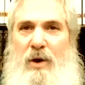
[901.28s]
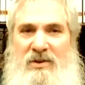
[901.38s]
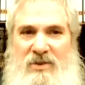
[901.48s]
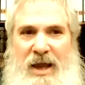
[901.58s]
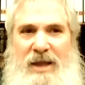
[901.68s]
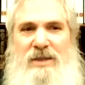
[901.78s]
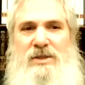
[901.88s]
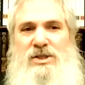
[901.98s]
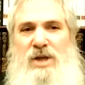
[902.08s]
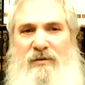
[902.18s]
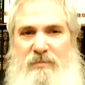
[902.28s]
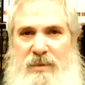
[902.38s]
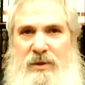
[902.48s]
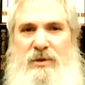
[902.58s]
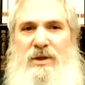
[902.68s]
are tens of
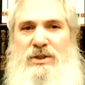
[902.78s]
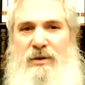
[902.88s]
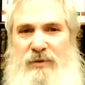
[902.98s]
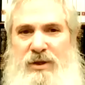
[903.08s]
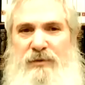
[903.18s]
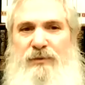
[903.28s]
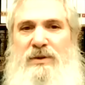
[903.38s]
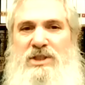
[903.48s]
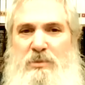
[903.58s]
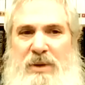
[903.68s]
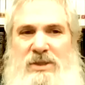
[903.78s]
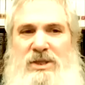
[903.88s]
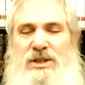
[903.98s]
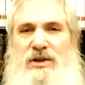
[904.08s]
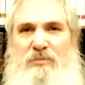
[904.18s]
millions of different
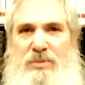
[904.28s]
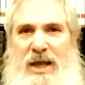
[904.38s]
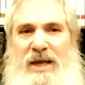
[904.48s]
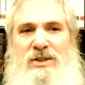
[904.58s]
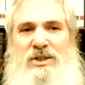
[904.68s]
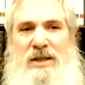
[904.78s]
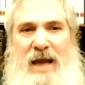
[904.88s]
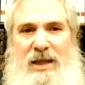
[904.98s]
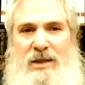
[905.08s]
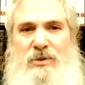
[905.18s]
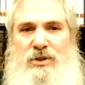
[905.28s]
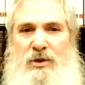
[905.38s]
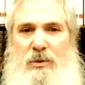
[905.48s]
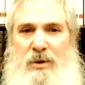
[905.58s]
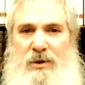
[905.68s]
species of plants and animals in
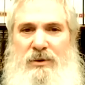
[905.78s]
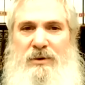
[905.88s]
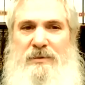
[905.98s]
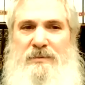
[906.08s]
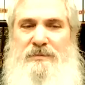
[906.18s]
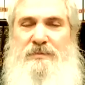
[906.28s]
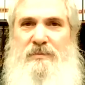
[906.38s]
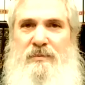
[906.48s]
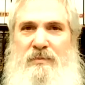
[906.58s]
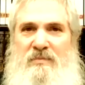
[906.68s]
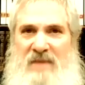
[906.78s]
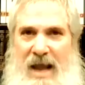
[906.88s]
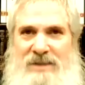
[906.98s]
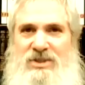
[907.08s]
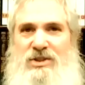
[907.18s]
the world.
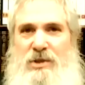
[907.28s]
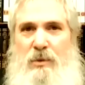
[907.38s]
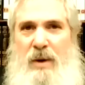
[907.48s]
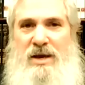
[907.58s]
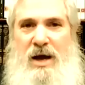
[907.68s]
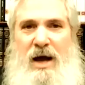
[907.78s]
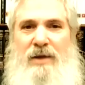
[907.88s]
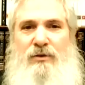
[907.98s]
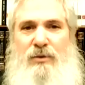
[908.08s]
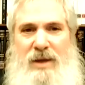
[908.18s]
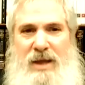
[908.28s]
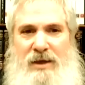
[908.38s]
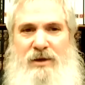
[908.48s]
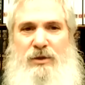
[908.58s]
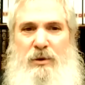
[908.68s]
That's the way God
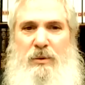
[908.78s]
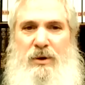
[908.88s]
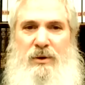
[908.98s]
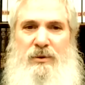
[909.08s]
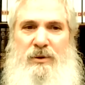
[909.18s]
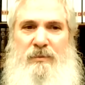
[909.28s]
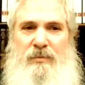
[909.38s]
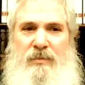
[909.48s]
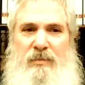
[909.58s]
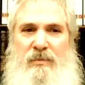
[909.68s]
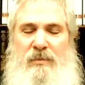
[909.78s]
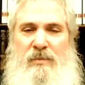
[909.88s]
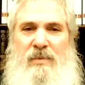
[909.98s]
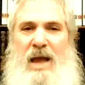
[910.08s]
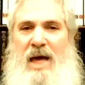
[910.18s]
created the world.
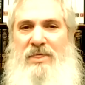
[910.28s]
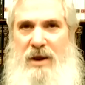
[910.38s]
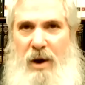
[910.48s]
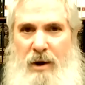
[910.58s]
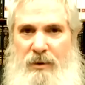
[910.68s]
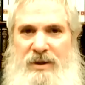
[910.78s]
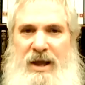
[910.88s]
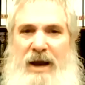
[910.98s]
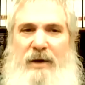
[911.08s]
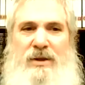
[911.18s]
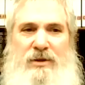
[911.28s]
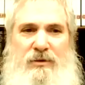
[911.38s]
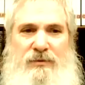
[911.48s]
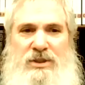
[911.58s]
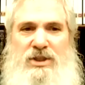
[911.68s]
And there are inherent
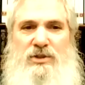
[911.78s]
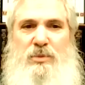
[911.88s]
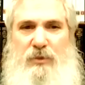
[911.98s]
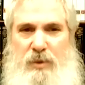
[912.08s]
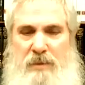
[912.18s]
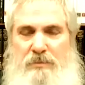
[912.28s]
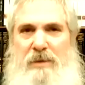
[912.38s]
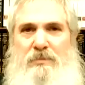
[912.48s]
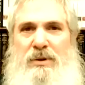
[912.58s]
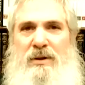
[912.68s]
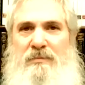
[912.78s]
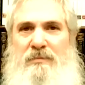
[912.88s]
divisions between people,